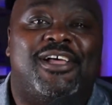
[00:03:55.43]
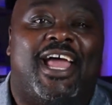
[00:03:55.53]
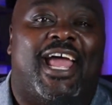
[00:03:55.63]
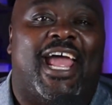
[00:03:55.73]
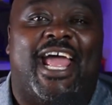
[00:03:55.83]

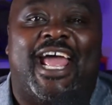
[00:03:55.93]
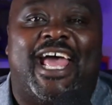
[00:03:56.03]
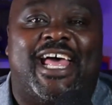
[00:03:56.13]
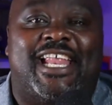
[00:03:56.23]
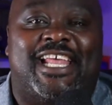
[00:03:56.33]

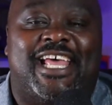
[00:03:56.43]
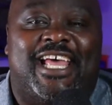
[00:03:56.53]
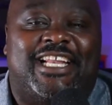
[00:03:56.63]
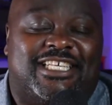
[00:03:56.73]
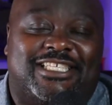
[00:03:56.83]
and
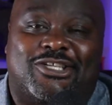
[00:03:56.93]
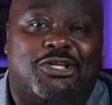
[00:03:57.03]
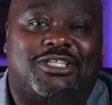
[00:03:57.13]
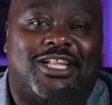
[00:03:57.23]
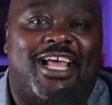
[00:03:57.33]
it just
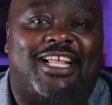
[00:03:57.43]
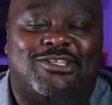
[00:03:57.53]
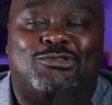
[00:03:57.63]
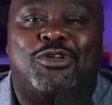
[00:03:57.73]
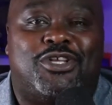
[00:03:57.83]
looks like
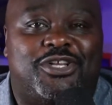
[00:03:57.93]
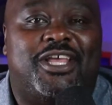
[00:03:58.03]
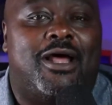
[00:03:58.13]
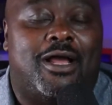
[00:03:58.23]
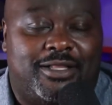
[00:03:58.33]
this one could
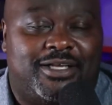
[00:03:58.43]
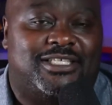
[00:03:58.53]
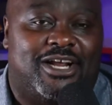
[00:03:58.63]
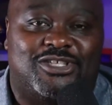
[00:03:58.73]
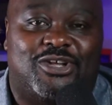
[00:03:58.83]
get ugly
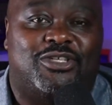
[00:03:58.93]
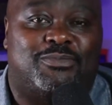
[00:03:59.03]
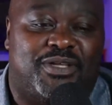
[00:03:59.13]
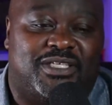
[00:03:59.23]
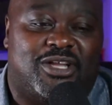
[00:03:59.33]
because Arizona's
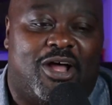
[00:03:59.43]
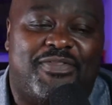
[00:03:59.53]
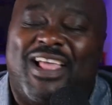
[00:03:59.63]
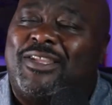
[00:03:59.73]
pissed off. Not to